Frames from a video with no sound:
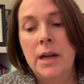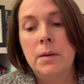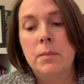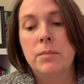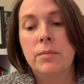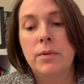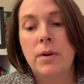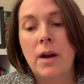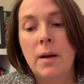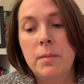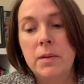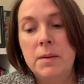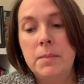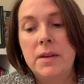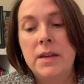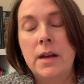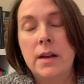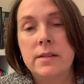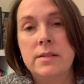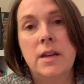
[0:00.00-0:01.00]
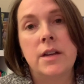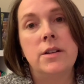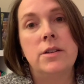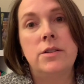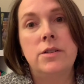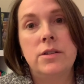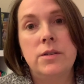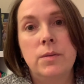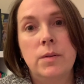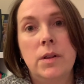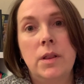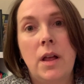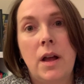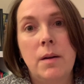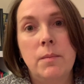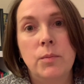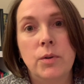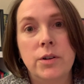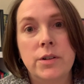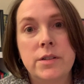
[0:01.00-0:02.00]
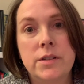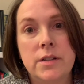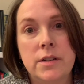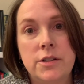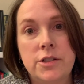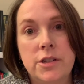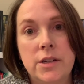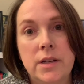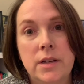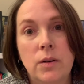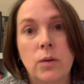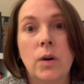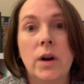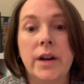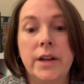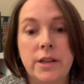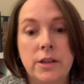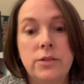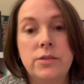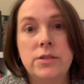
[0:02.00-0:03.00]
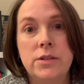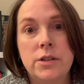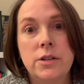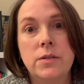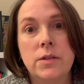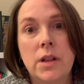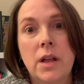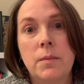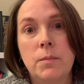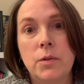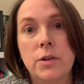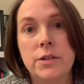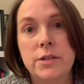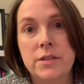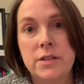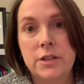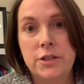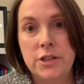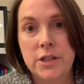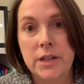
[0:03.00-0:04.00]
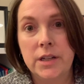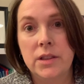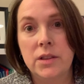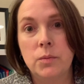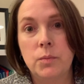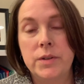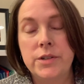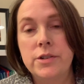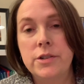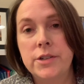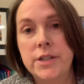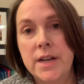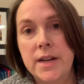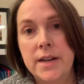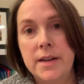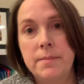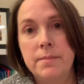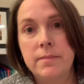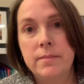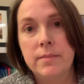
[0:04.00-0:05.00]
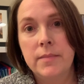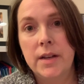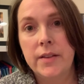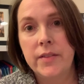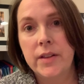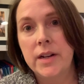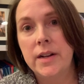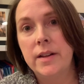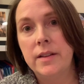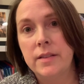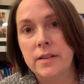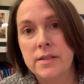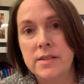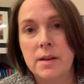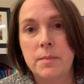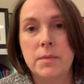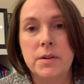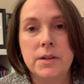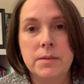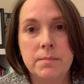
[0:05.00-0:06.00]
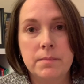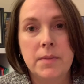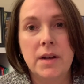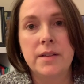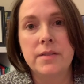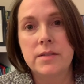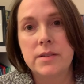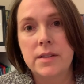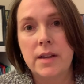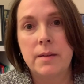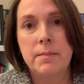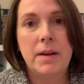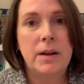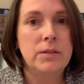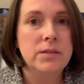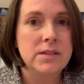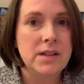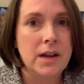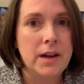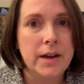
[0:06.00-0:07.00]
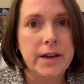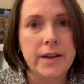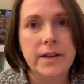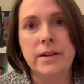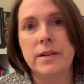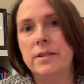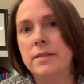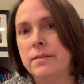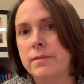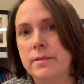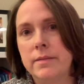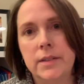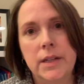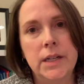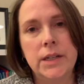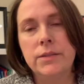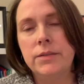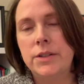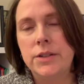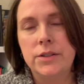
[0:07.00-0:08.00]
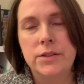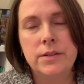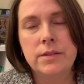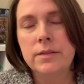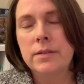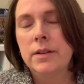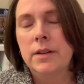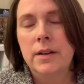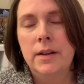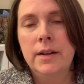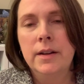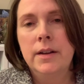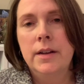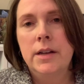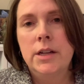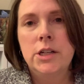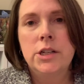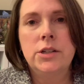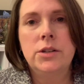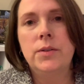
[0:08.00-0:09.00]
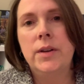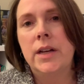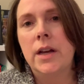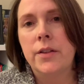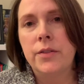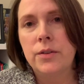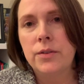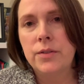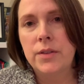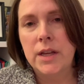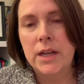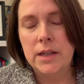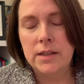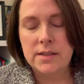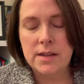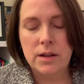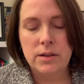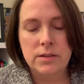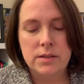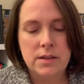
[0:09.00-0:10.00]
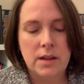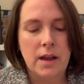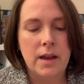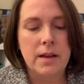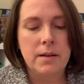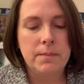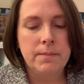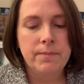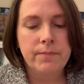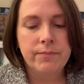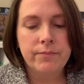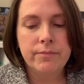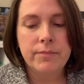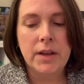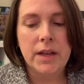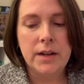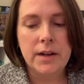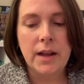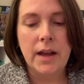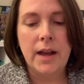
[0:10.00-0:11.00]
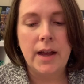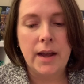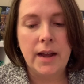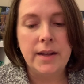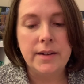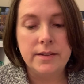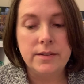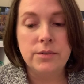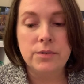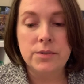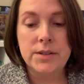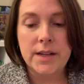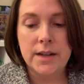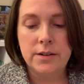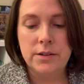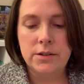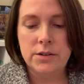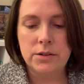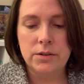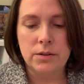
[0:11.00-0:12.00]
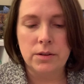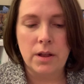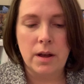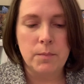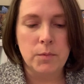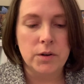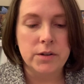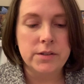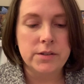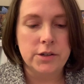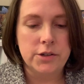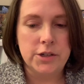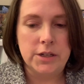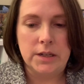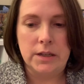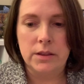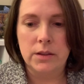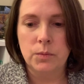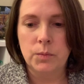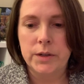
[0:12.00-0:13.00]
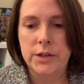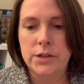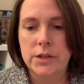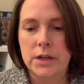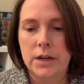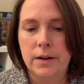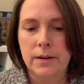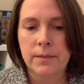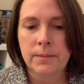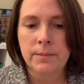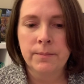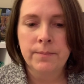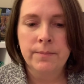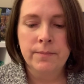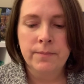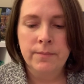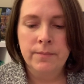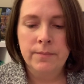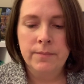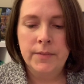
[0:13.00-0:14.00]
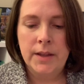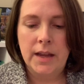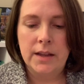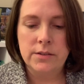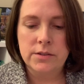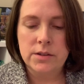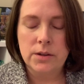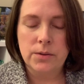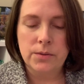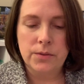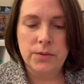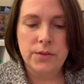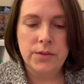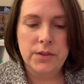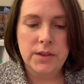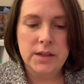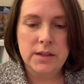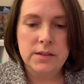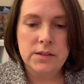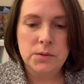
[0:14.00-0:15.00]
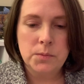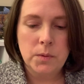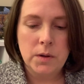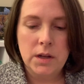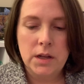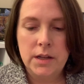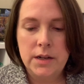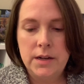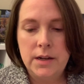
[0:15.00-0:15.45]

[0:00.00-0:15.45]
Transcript: probably because I do a lot more stitching, or I used to do a lot more stitching in the winter time, and then in the summer months I'm outside and, you know, just doing other things outside. But I do tend to do a lot more stitching in the winter. And so this one